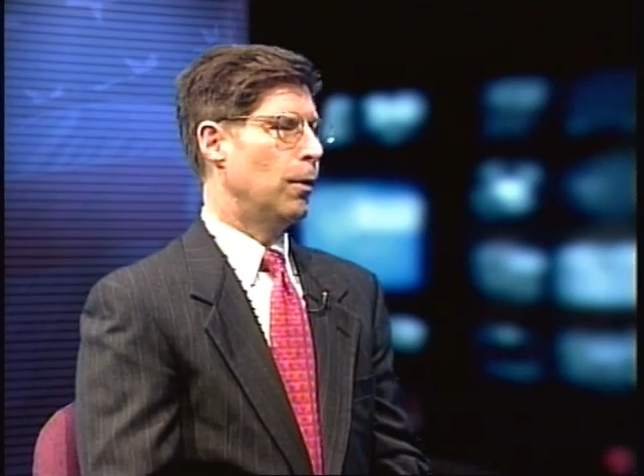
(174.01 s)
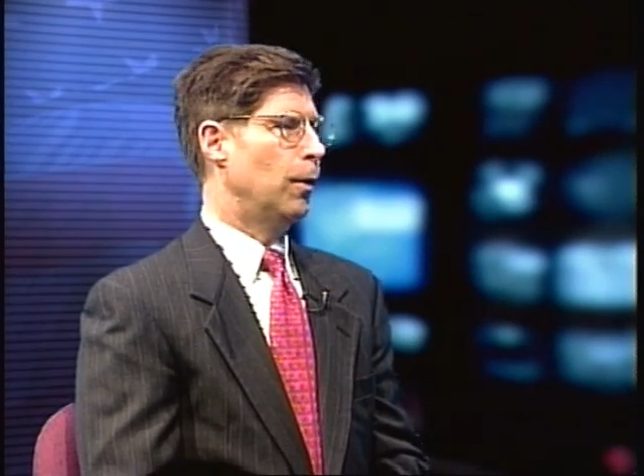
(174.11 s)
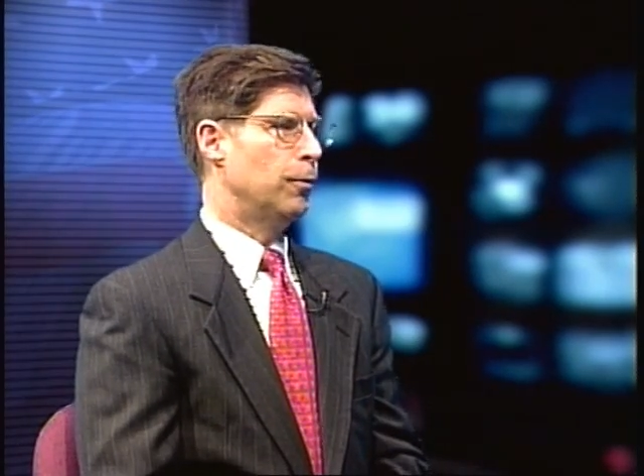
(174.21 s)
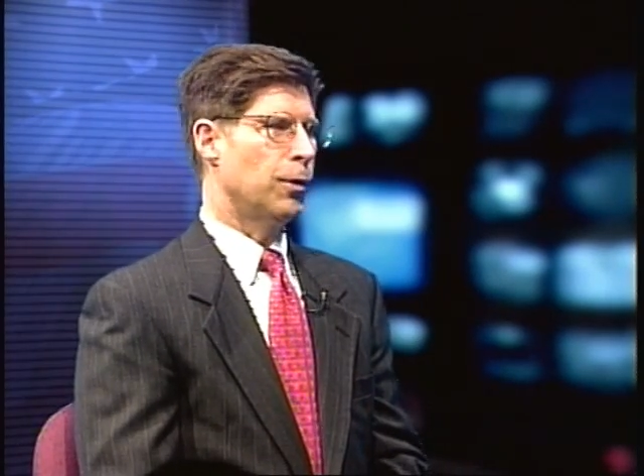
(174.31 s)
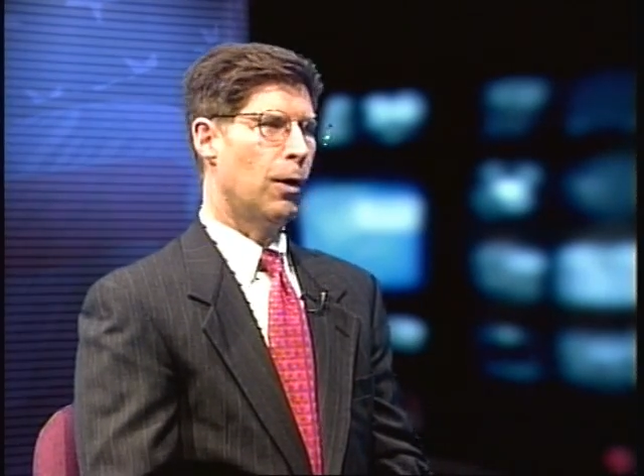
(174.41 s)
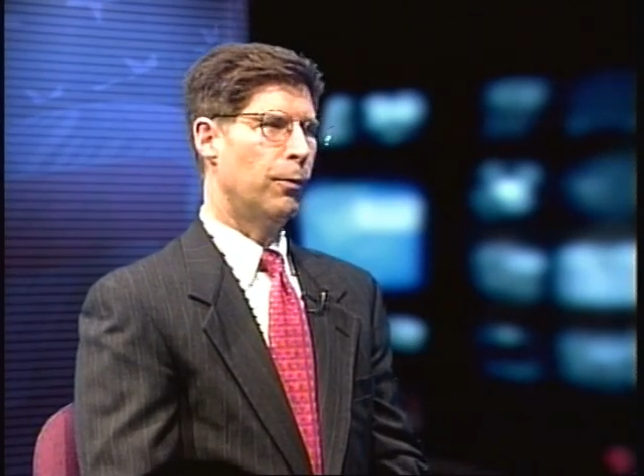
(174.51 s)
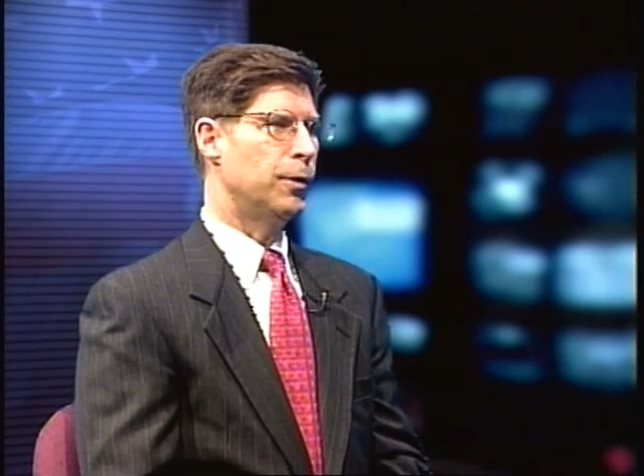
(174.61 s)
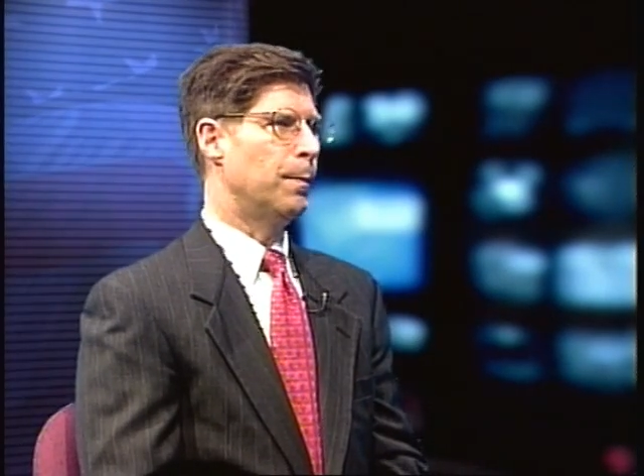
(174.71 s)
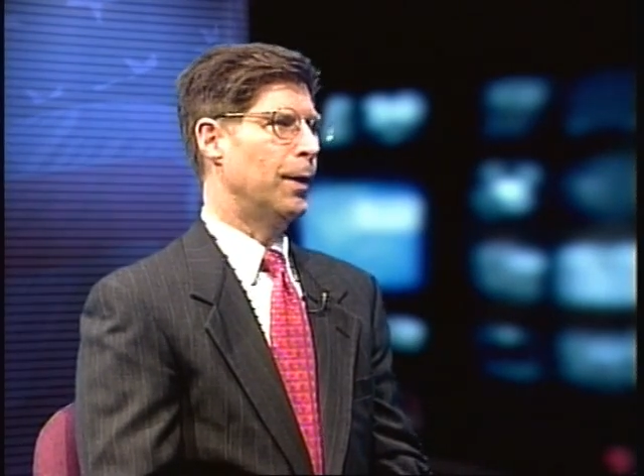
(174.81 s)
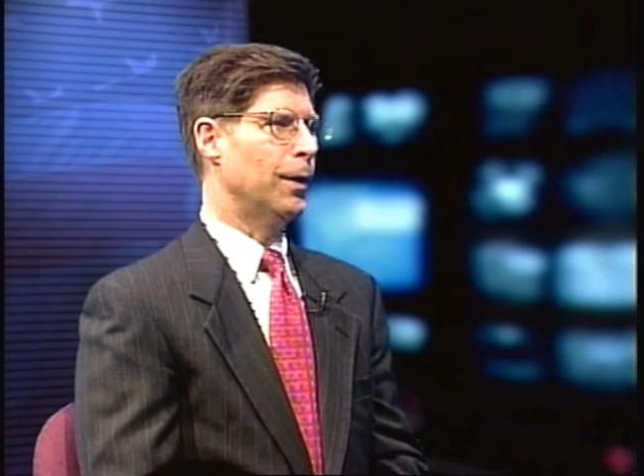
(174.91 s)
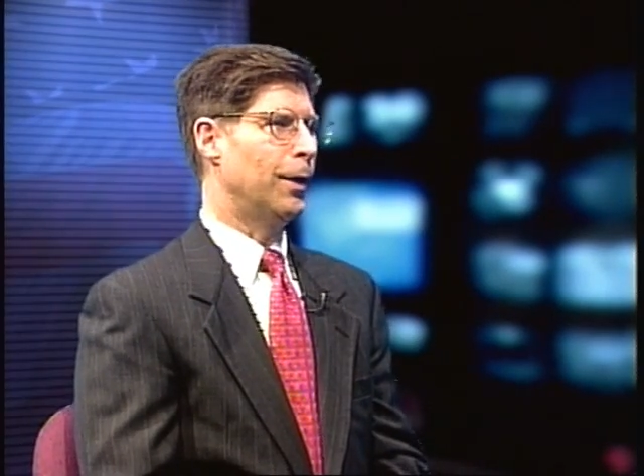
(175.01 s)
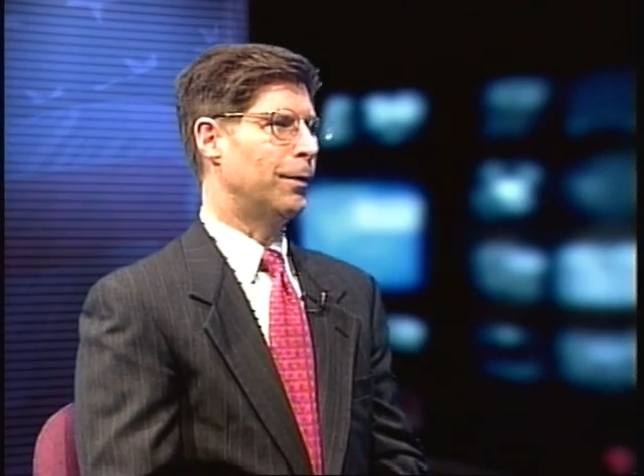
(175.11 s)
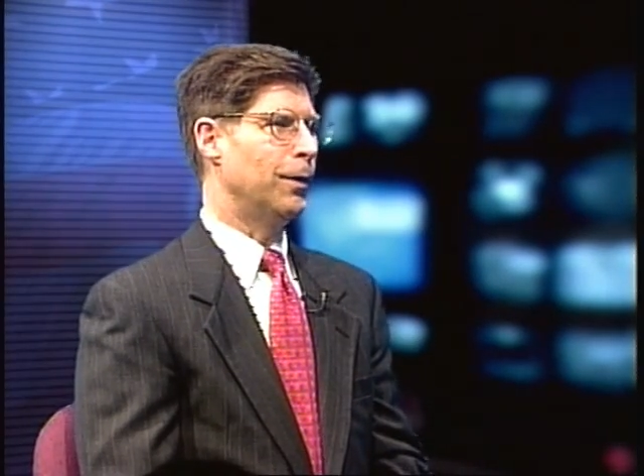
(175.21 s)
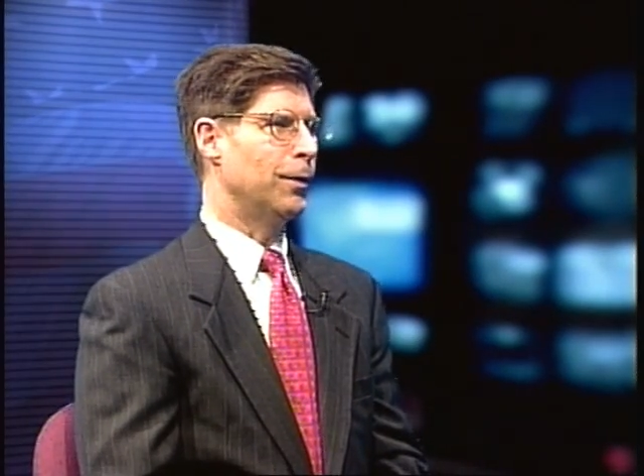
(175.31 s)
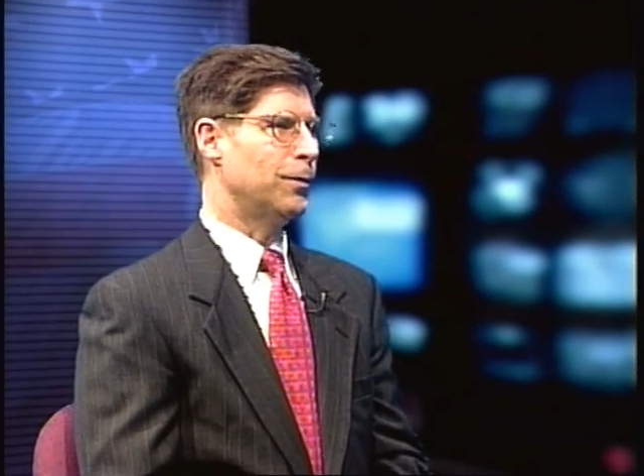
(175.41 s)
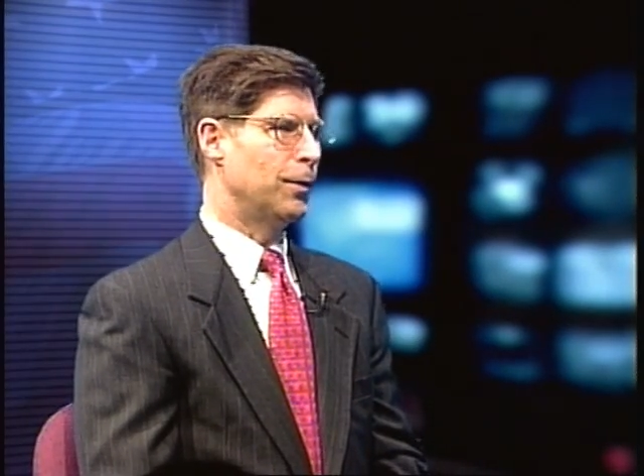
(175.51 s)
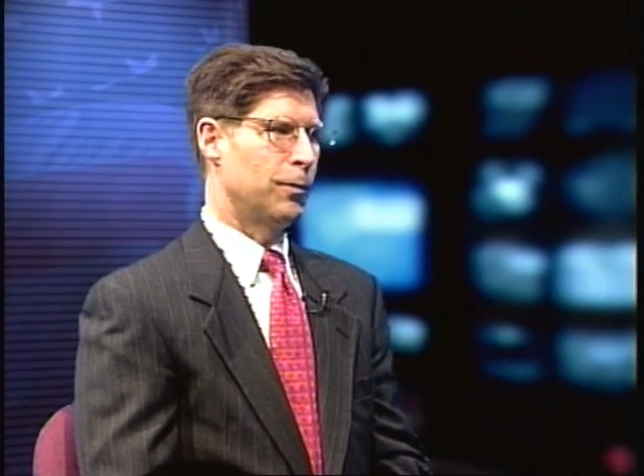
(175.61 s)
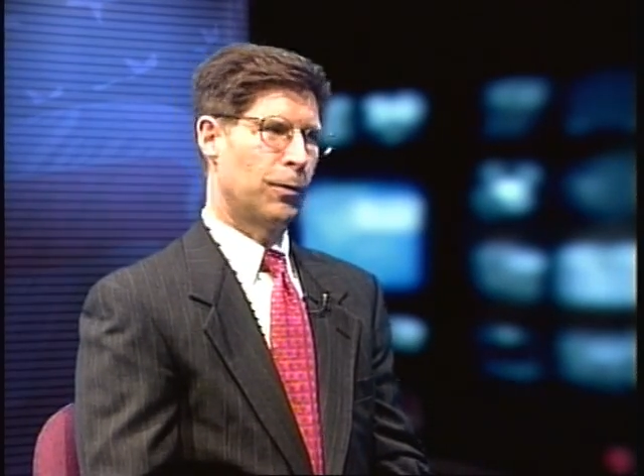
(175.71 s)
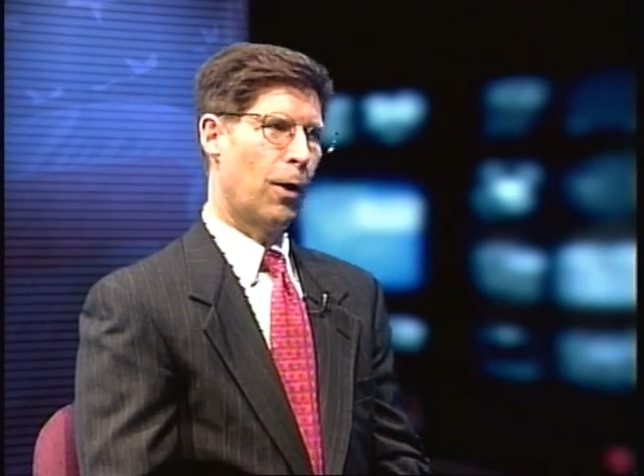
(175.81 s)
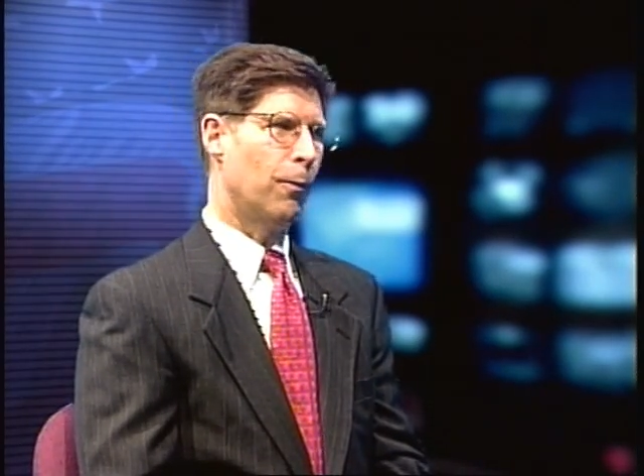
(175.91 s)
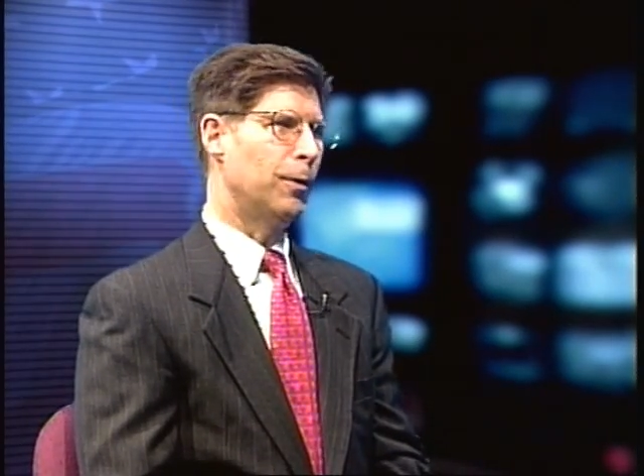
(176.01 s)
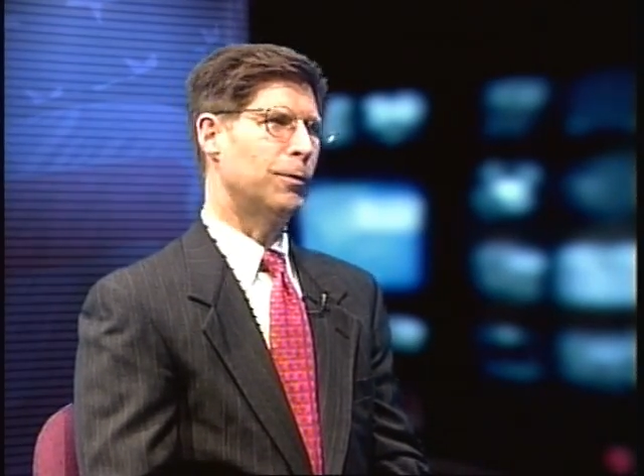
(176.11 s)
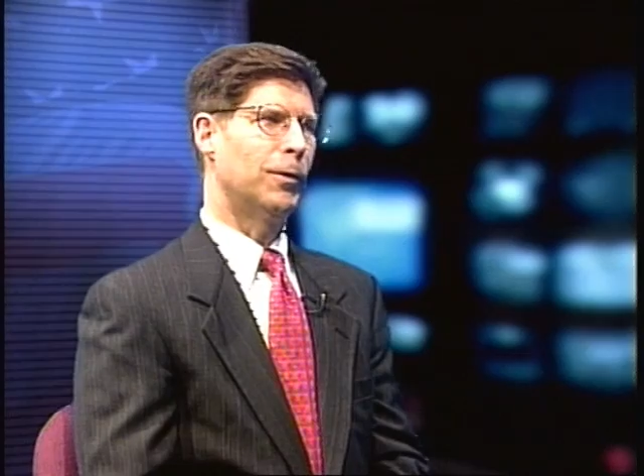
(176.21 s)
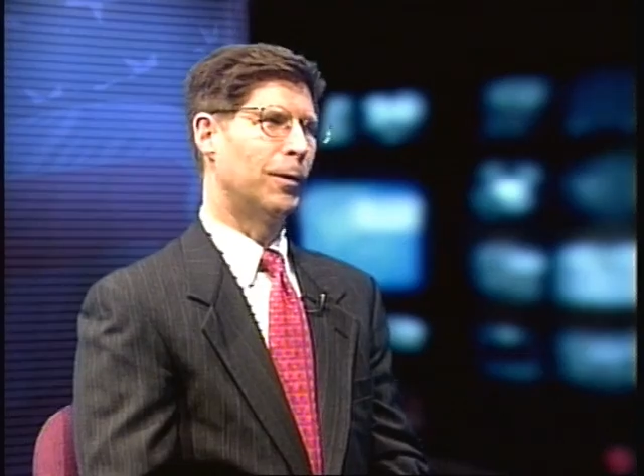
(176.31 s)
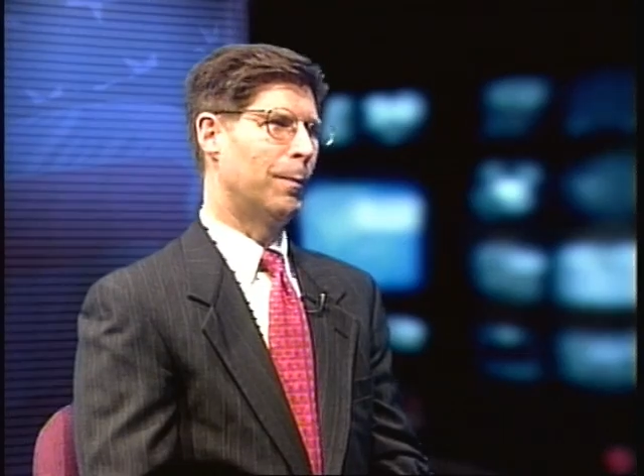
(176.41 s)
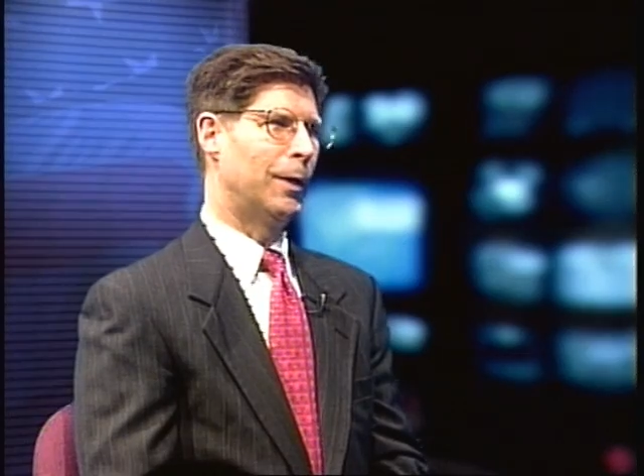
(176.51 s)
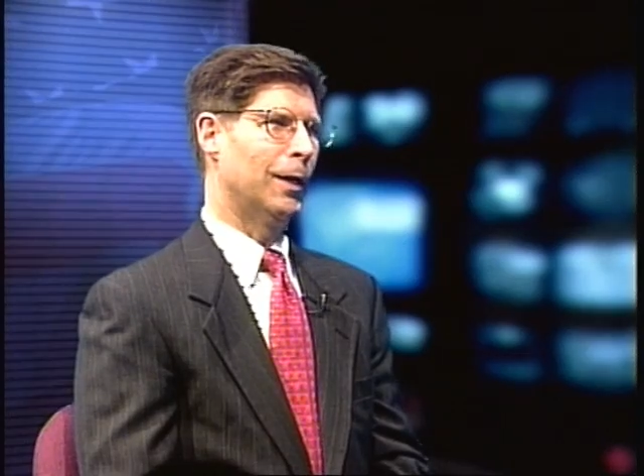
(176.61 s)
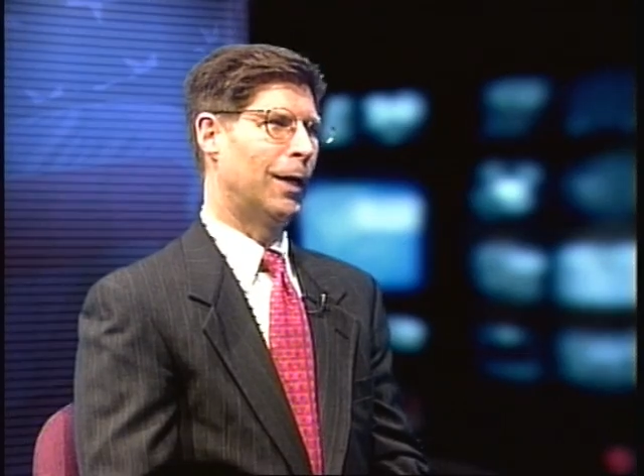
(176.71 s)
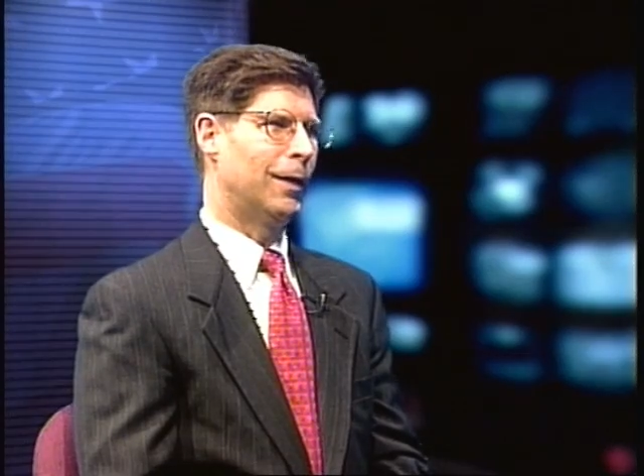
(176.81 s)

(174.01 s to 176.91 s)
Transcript: it's always been like this and it's always going to be like